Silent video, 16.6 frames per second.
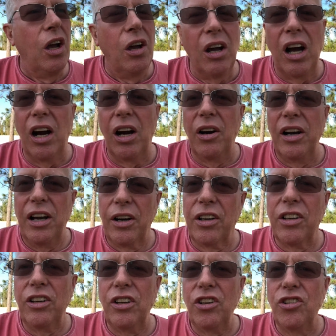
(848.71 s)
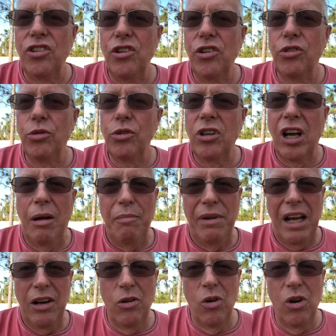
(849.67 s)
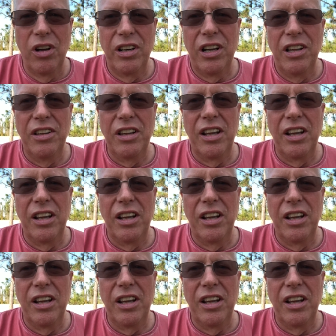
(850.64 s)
our air conditioners would come back on and